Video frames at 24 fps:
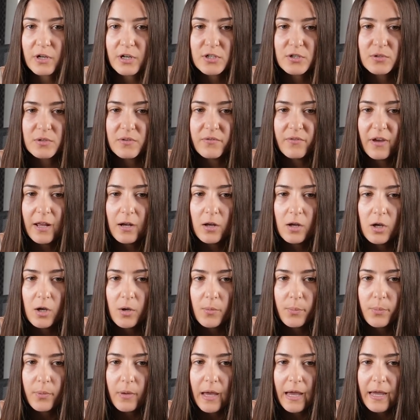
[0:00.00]

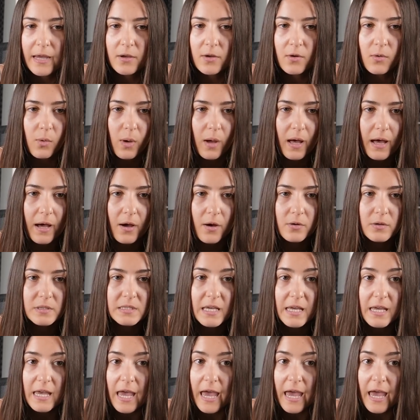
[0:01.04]
develop, I go out,